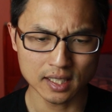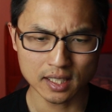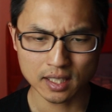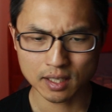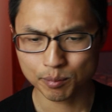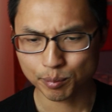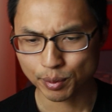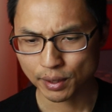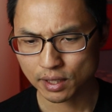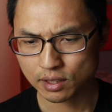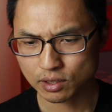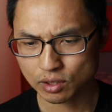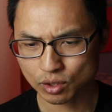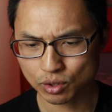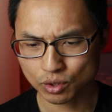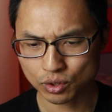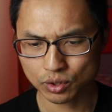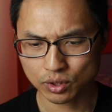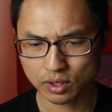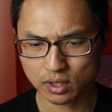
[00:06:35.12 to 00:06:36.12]
compared
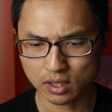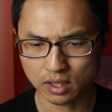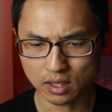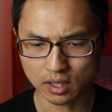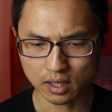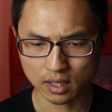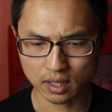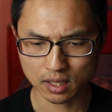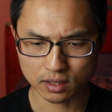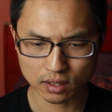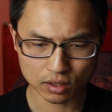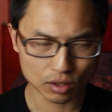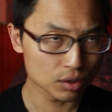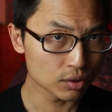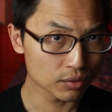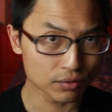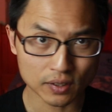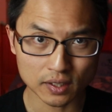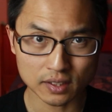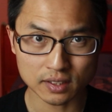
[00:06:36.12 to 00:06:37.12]
to the other
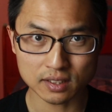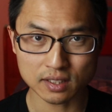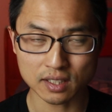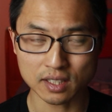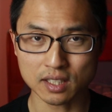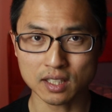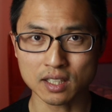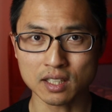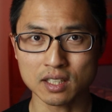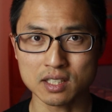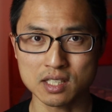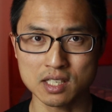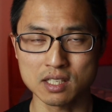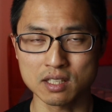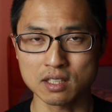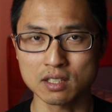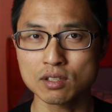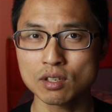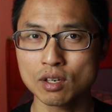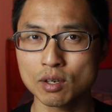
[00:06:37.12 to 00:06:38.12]
2 funds that are
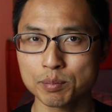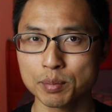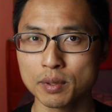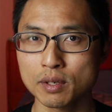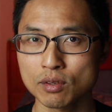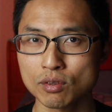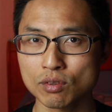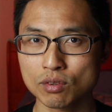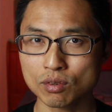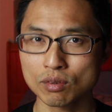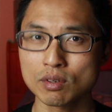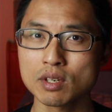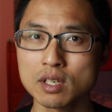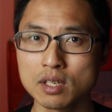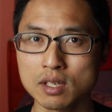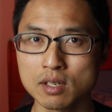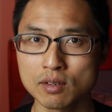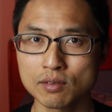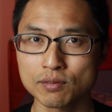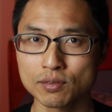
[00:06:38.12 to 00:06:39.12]
in the top
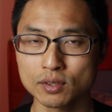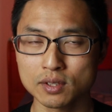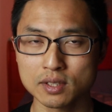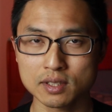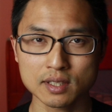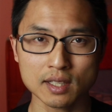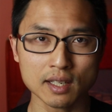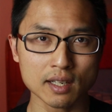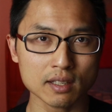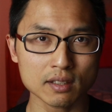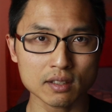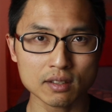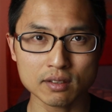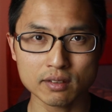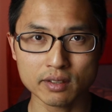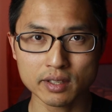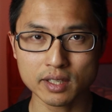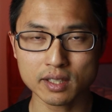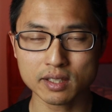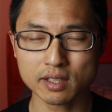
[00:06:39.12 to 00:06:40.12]
3 for this
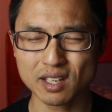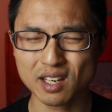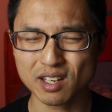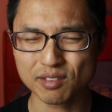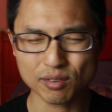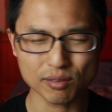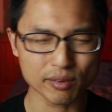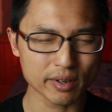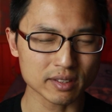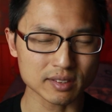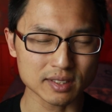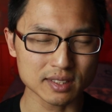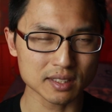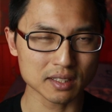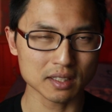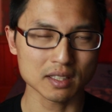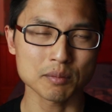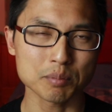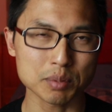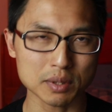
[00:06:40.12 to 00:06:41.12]
category. They have around
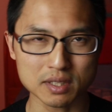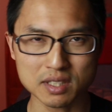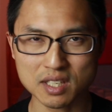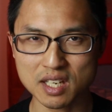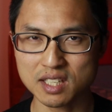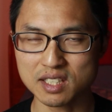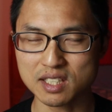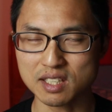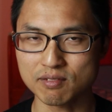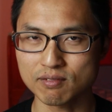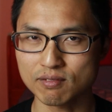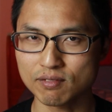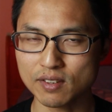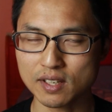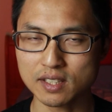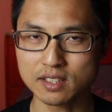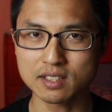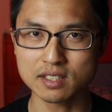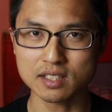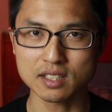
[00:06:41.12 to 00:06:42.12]
60%
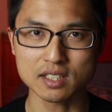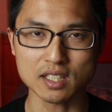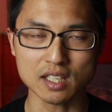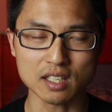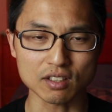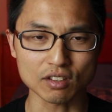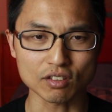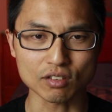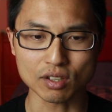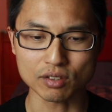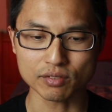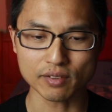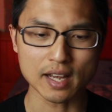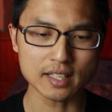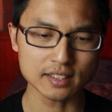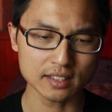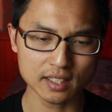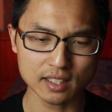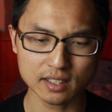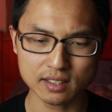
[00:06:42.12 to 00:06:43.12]
invested in growth
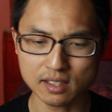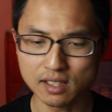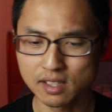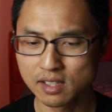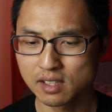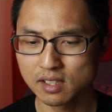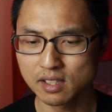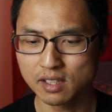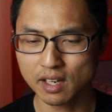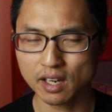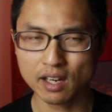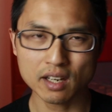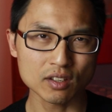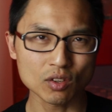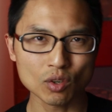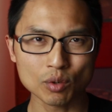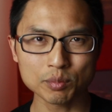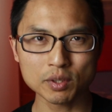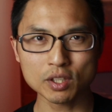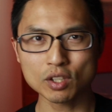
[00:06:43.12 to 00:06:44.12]
assets, and
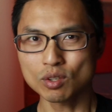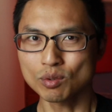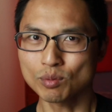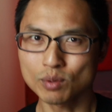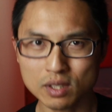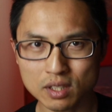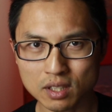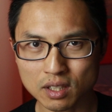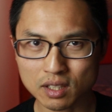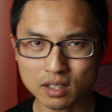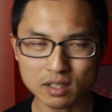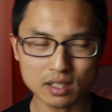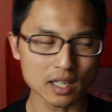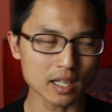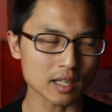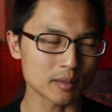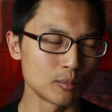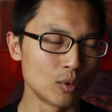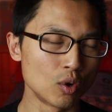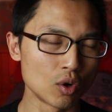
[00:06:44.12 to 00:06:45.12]
normally you would think
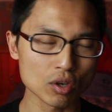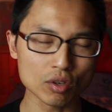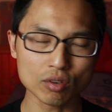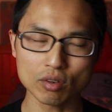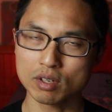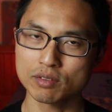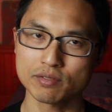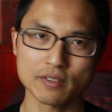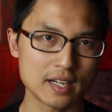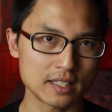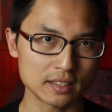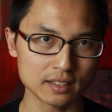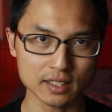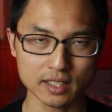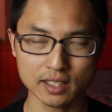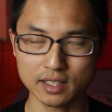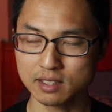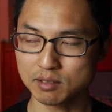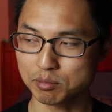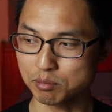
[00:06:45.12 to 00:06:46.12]
that more growth
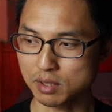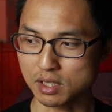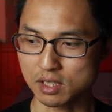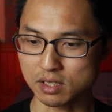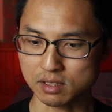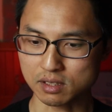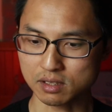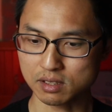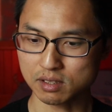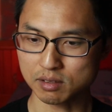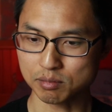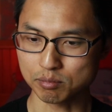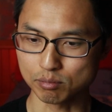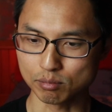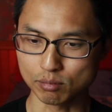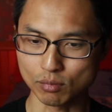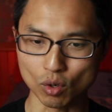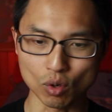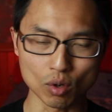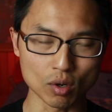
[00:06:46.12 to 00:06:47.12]
assets means
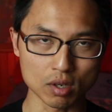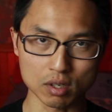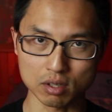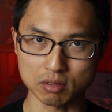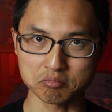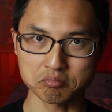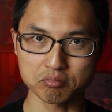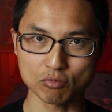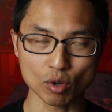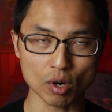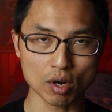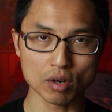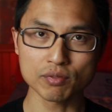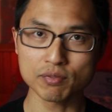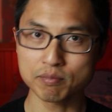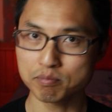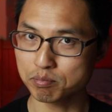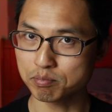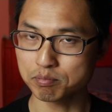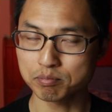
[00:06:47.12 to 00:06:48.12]
more
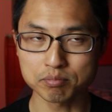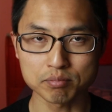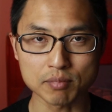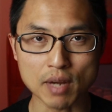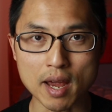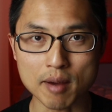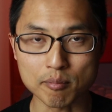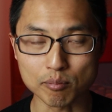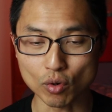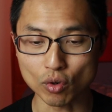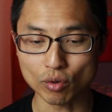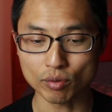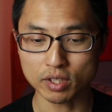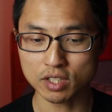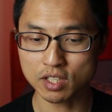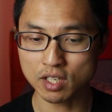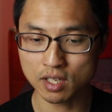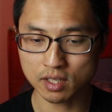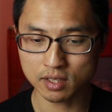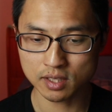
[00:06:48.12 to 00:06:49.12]
growth and more
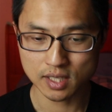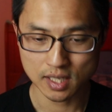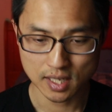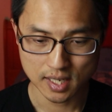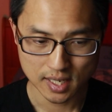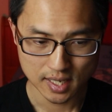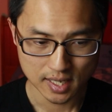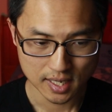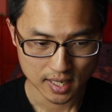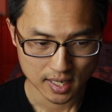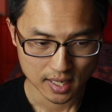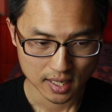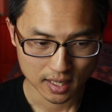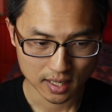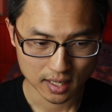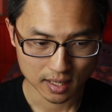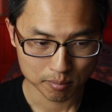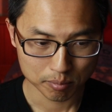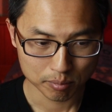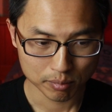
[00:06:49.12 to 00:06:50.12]
returns.
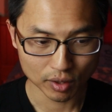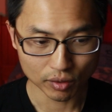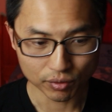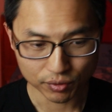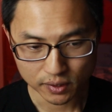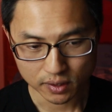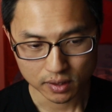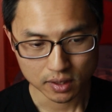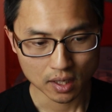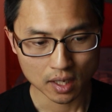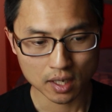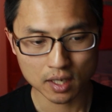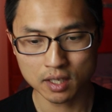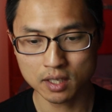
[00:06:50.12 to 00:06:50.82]
Milford